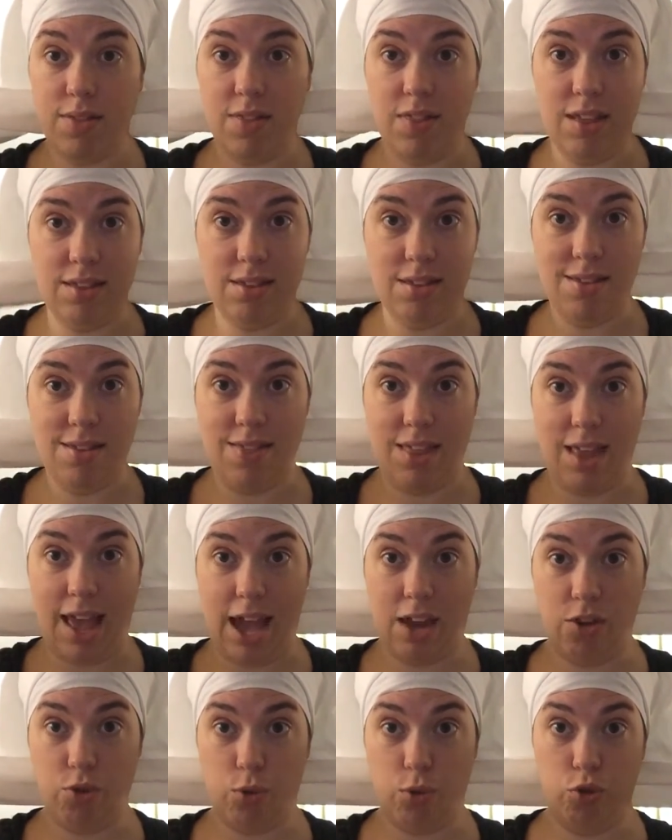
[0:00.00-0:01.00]
This is the
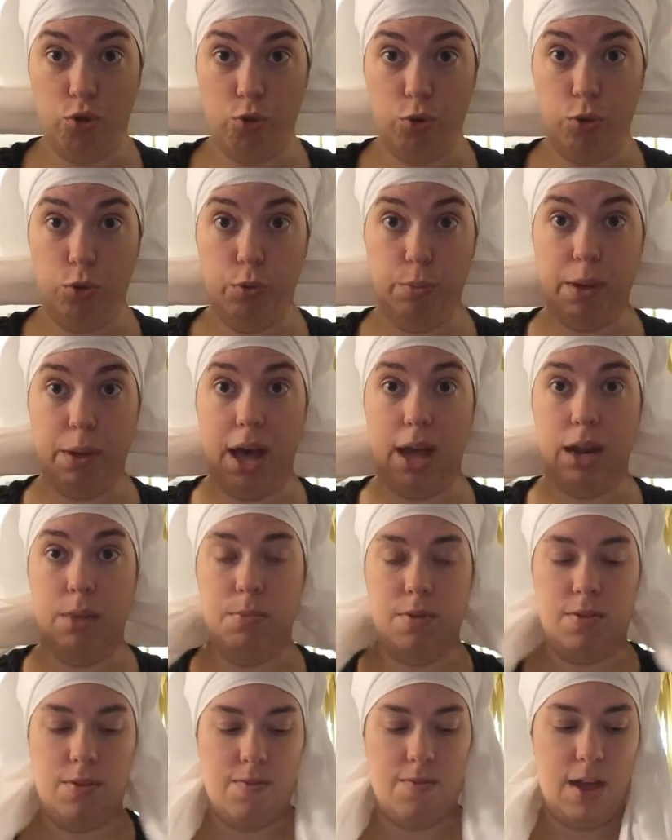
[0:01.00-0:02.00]
actual true
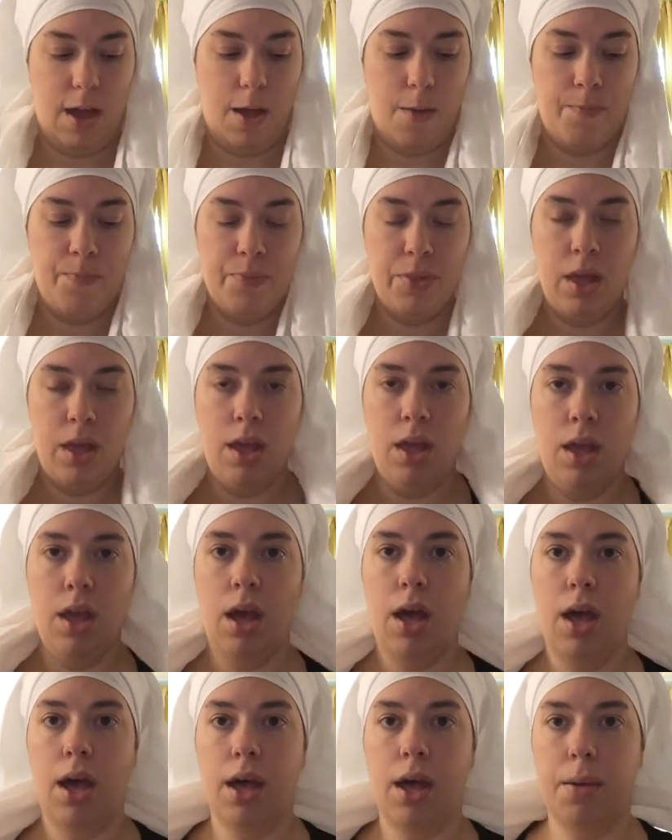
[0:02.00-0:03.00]
bottom of the veil.
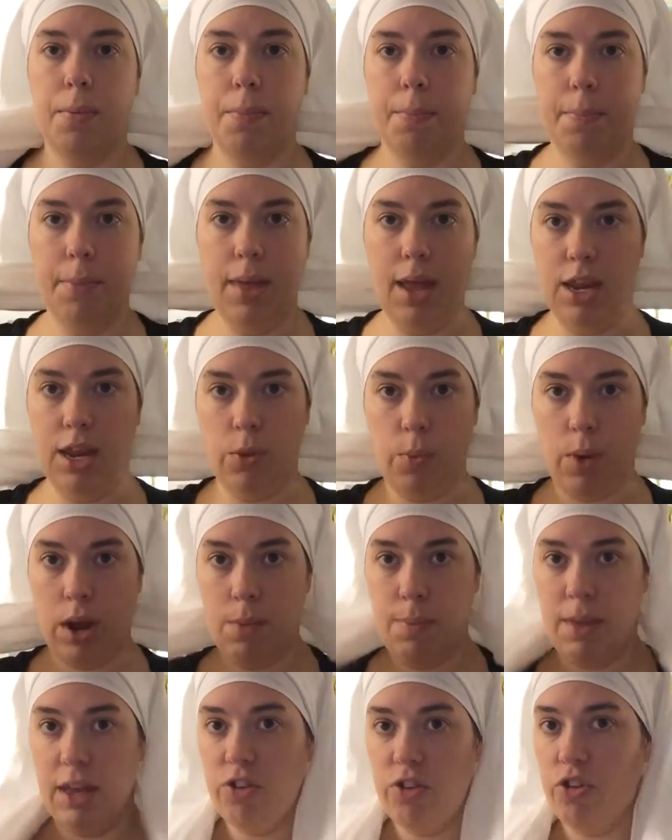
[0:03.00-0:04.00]
And you want
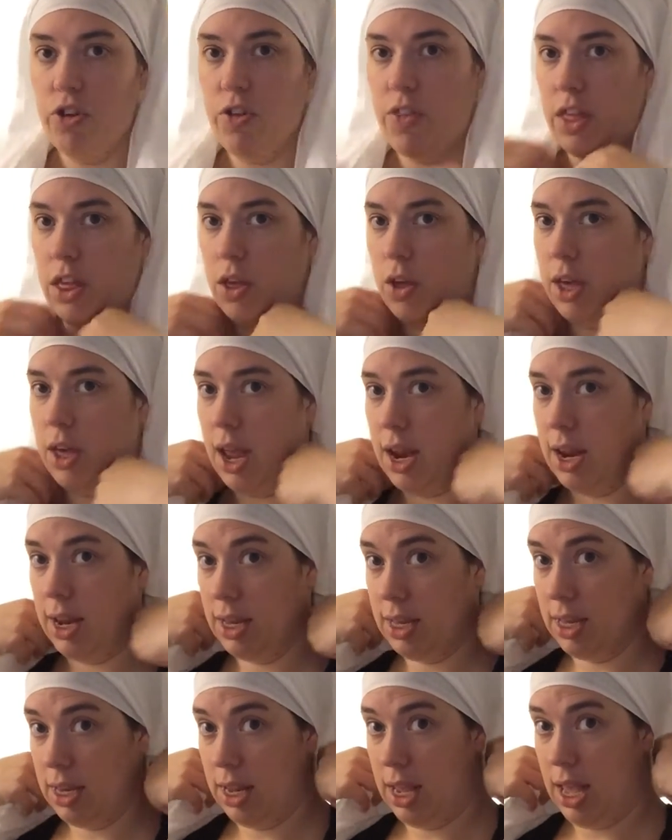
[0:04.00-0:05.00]
to make sure that you kind of
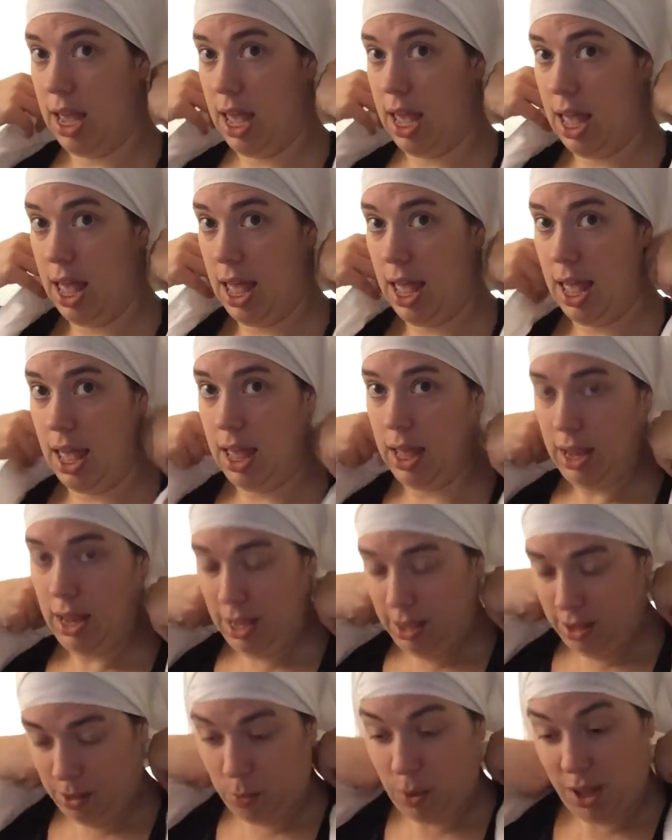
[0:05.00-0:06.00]

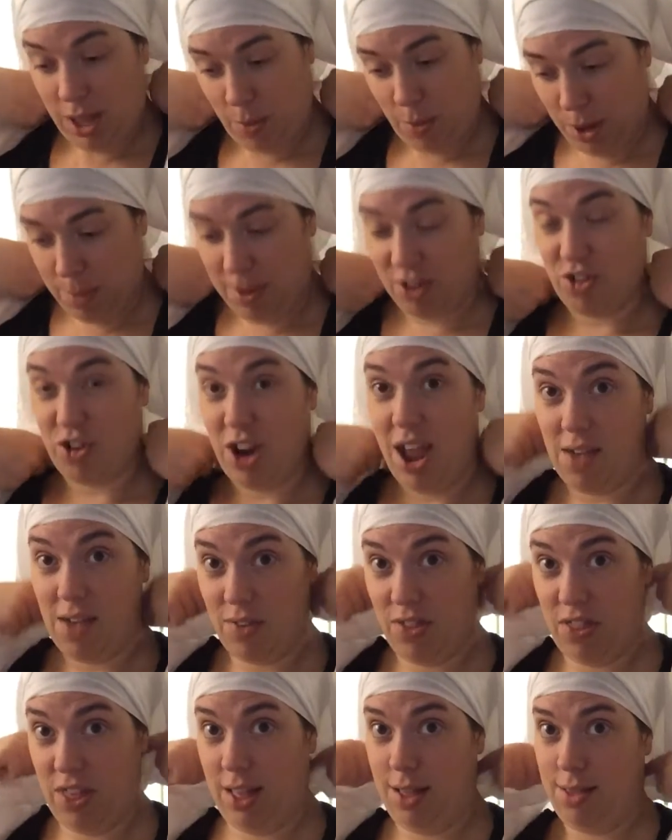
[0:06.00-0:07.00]
you want to make sure
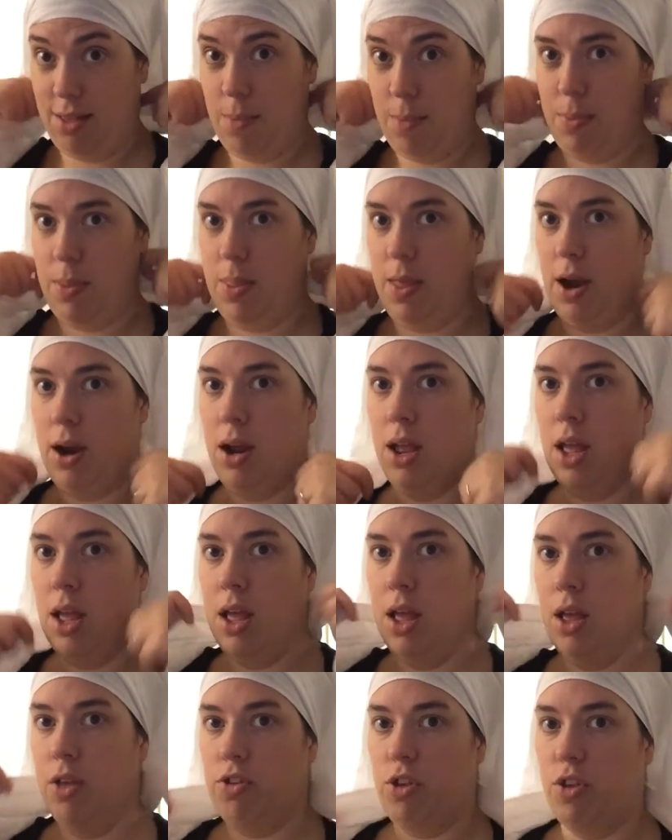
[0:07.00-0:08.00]
everything is up in there.
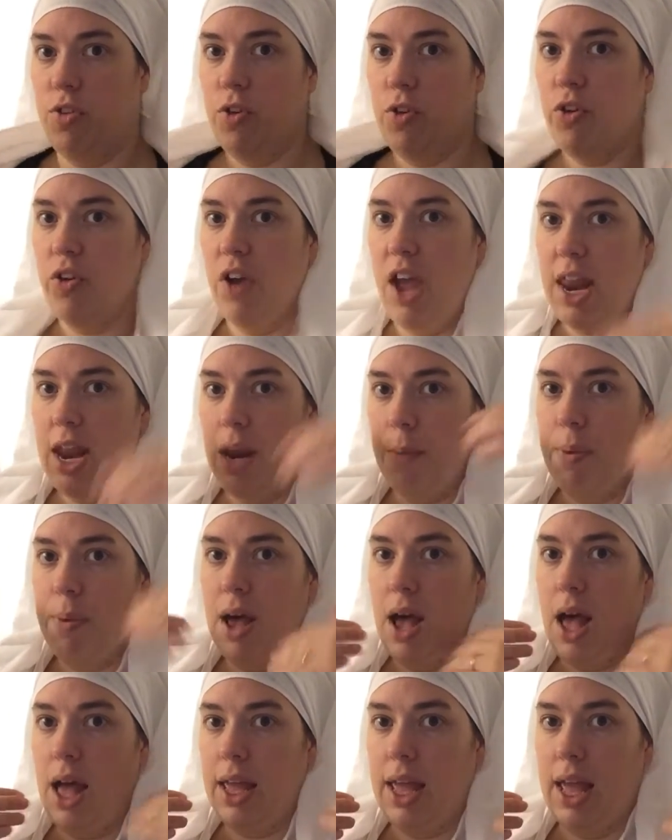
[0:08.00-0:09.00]
So you created a
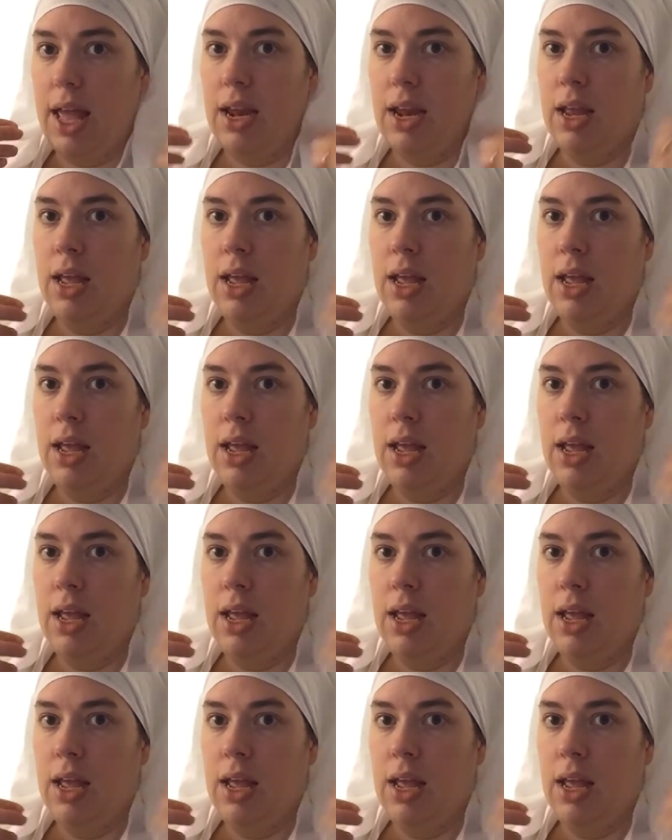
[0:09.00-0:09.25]
pocket.